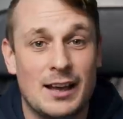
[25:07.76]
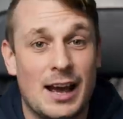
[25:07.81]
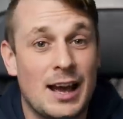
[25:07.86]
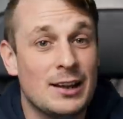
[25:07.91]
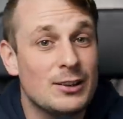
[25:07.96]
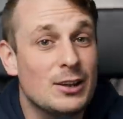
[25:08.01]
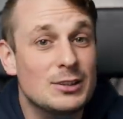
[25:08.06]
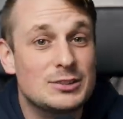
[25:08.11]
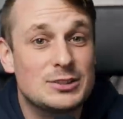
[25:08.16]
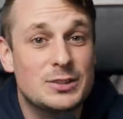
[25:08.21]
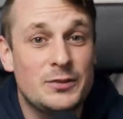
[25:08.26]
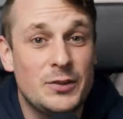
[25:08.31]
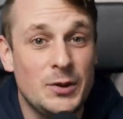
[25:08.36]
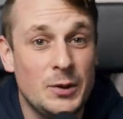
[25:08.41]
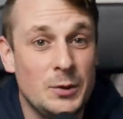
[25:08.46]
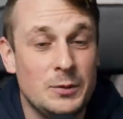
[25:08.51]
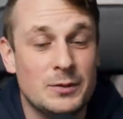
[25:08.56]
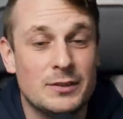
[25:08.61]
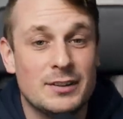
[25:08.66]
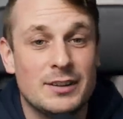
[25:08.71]
And lots of
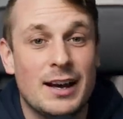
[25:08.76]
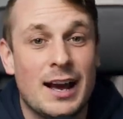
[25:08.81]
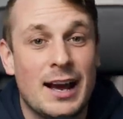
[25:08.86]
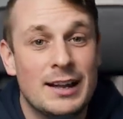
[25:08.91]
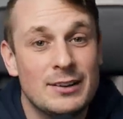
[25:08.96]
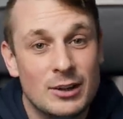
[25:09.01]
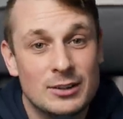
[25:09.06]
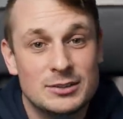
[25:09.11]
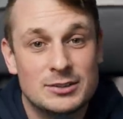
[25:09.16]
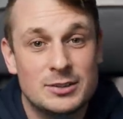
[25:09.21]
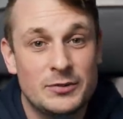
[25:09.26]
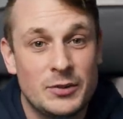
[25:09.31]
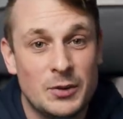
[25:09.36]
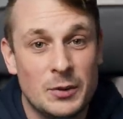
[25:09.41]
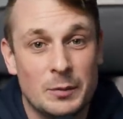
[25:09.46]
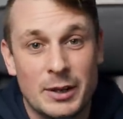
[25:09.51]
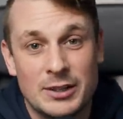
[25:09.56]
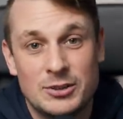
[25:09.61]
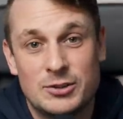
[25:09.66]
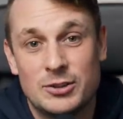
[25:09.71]
you. And lots of
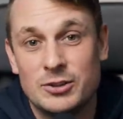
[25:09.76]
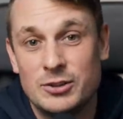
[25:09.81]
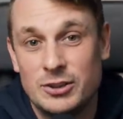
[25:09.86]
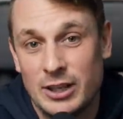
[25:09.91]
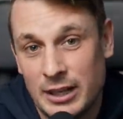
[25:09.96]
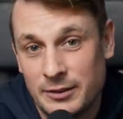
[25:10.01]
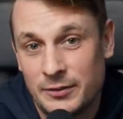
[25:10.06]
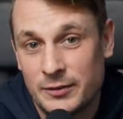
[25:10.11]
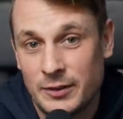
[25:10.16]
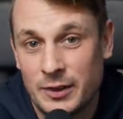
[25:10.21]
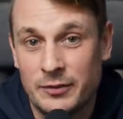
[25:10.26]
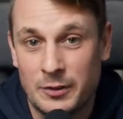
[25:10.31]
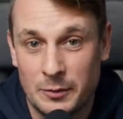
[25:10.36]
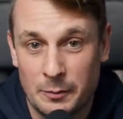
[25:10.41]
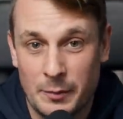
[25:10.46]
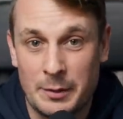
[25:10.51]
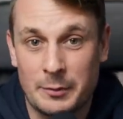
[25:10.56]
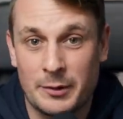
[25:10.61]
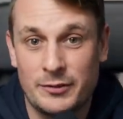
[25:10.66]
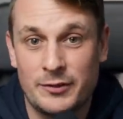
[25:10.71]
you mentioned Jennifer from
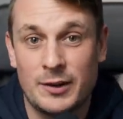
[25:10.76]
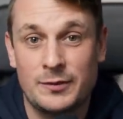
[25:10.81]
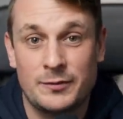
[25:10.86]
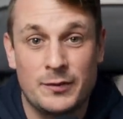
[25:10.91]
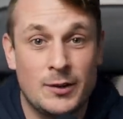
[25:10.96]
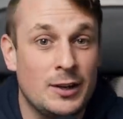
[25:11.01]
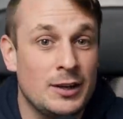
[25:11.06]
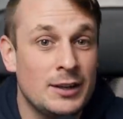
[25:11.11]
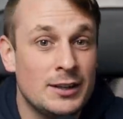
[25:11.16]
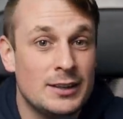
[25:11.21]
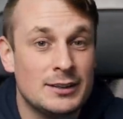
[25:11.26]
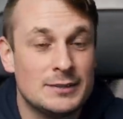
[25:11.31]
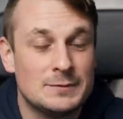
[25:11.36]
Mama Fuffa.